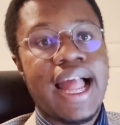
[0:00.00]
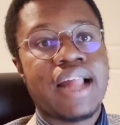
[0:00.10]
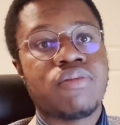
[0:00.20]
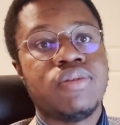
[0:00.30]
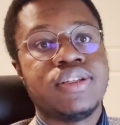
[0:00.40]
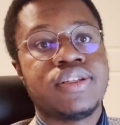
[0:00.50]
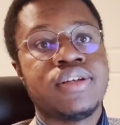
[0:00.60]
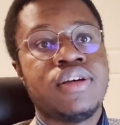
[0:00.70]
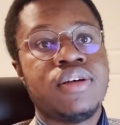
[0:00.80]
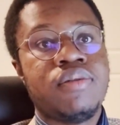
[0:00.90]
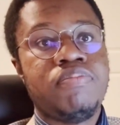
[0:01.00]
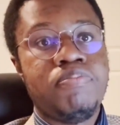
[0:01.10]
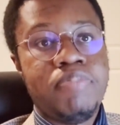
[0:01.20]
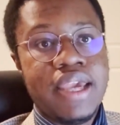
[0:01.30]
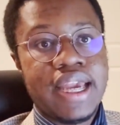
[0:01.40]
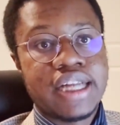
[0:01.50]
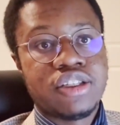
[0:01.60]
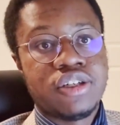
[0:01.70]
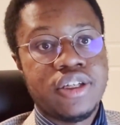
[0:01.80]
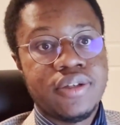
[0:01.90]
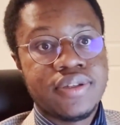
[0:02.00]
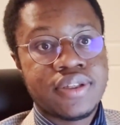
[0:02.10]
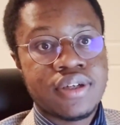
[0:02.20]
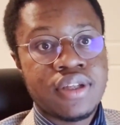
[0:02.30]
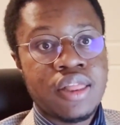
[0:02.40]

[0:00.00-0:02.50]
Act was being introduced,